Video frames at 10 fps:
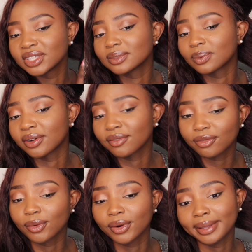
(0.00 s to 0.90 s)
this one
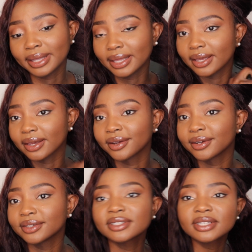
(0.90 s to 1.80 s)
for
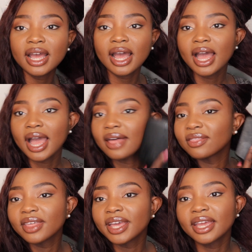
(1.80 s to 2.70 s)
years.
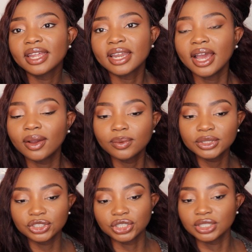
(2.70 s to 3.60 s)
And then I
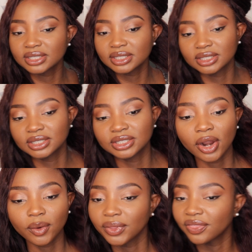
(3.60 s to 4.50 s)
always just
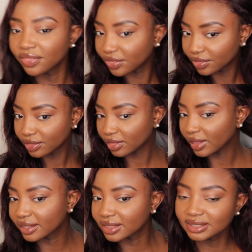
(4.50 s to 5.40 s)
start with
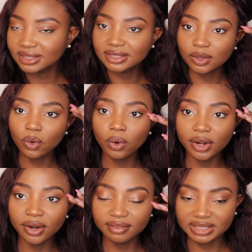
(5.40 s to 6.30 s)
like this
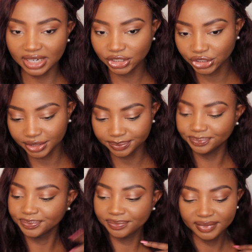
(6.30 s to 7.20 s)
quarter of a section.
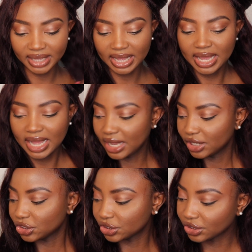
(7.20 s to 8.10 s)

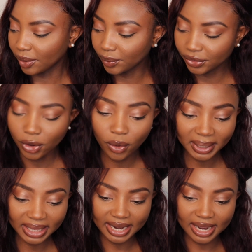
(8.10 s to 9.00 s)
Just start with
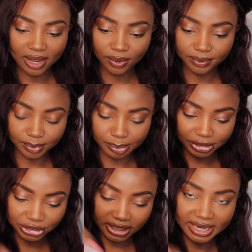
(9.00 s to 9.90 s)
combing it out,
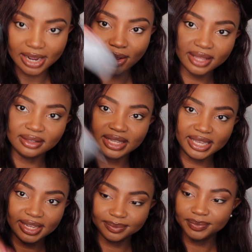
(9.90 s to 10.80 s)
brushing it out, and
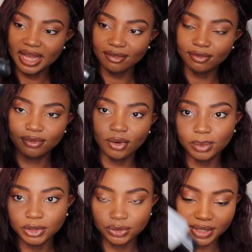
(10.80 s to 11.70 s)
then I've
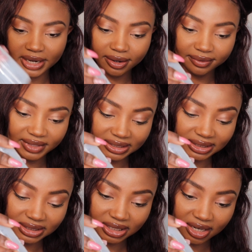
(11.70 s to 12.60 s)
almost run out of this
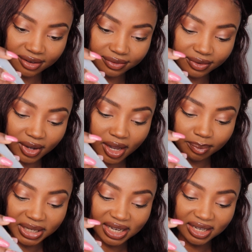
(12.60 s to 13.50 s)
stuff
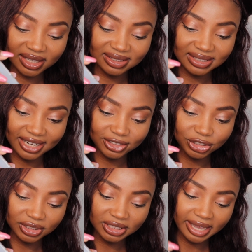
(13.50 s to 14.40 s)
because
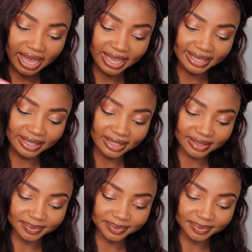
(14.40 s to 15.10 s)
actually I